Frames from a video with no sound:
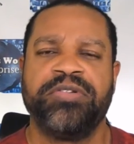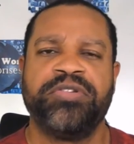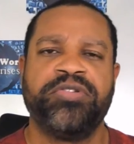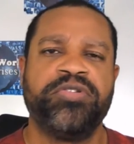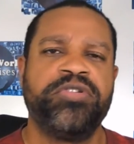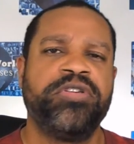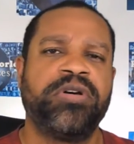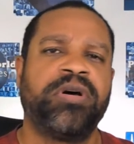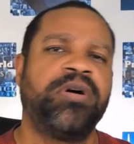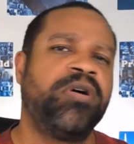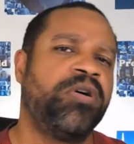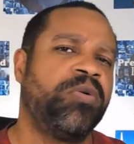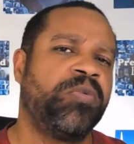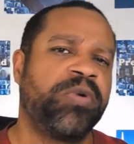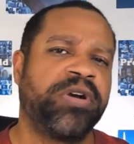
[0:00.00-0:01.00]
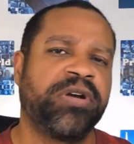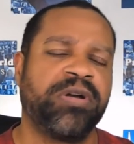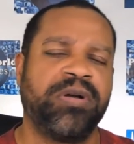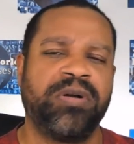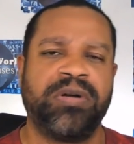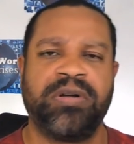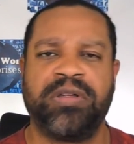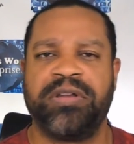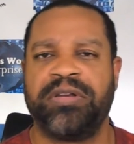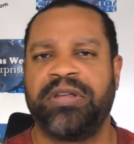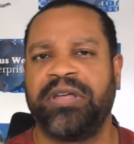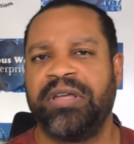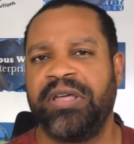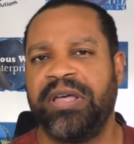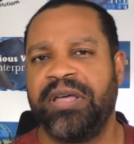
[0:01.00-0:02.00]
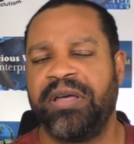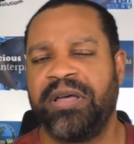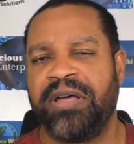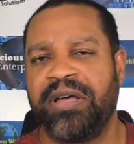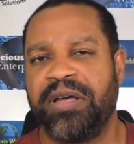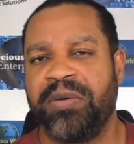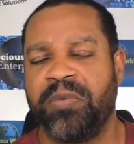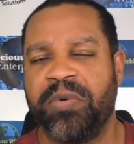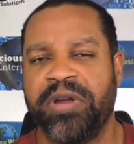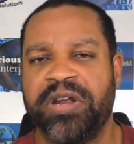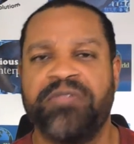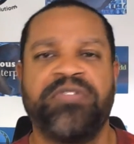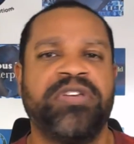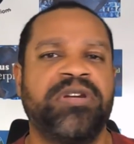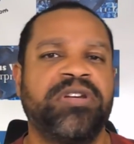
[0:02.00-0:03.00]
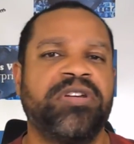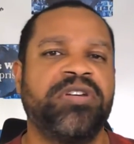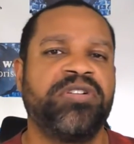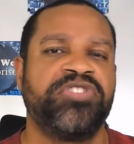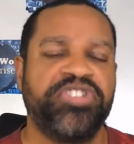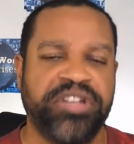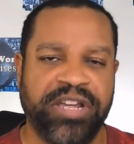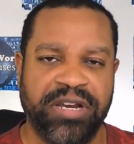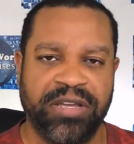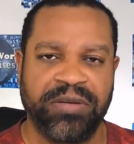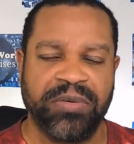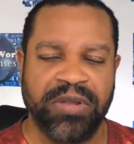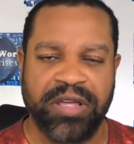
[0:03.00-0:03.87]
Do your homework on uh, whatever you're negotiating.